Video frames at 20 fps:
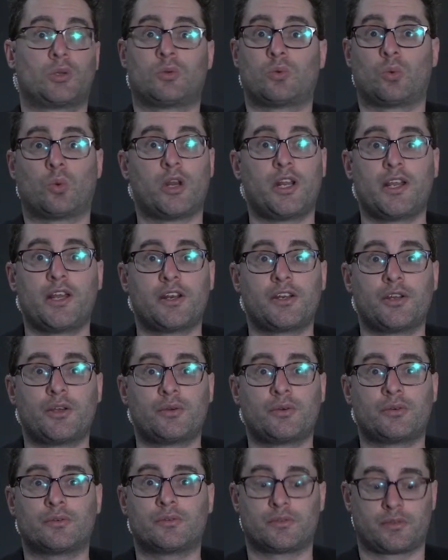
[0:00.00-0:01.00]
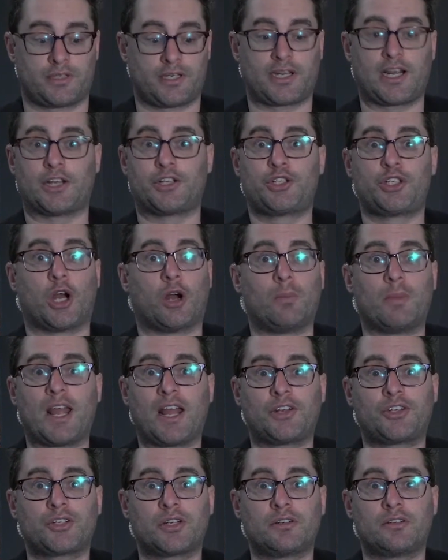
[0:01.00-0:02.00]
What are you going to do? You got Joe
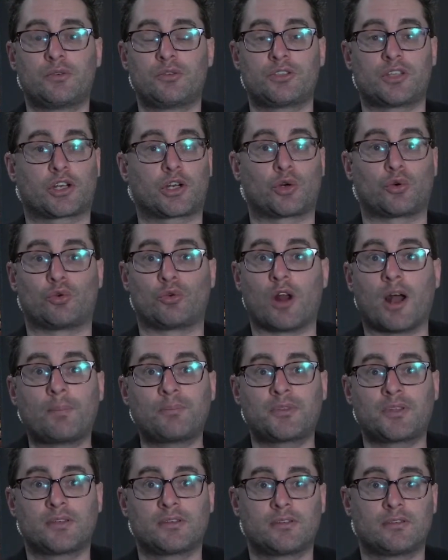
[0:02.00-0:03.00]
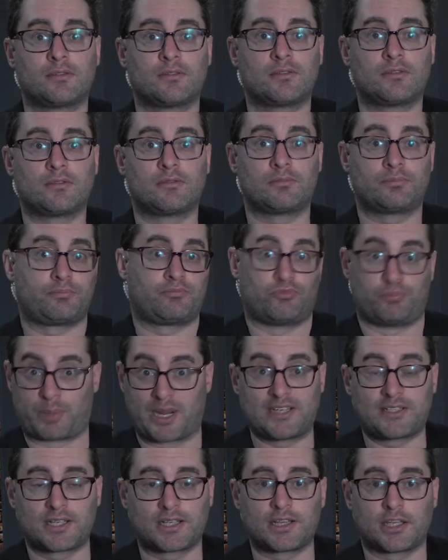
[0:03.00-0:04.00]
Manchin, who's a corrupt
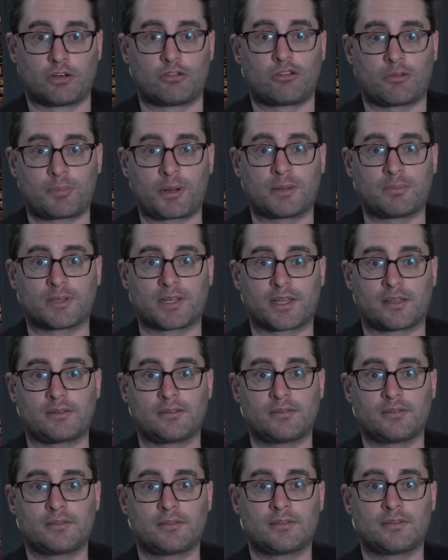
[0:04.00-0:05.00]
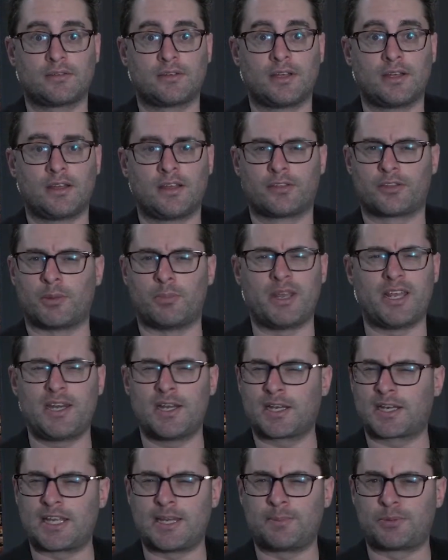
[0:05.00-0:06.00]
basically a Republican. The
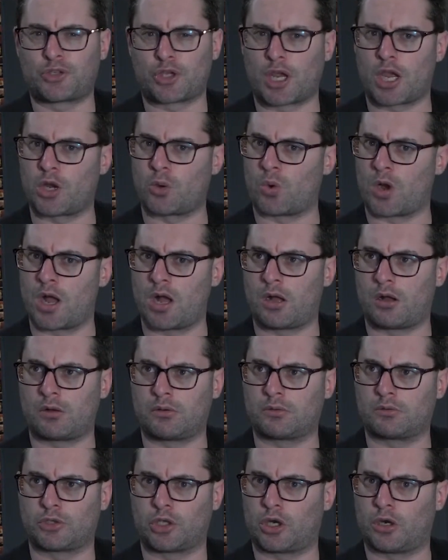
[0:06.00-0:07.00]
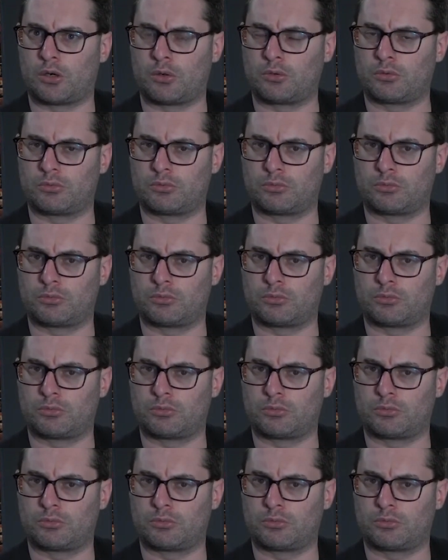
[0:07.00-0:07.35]
media keeps saying, well, you know,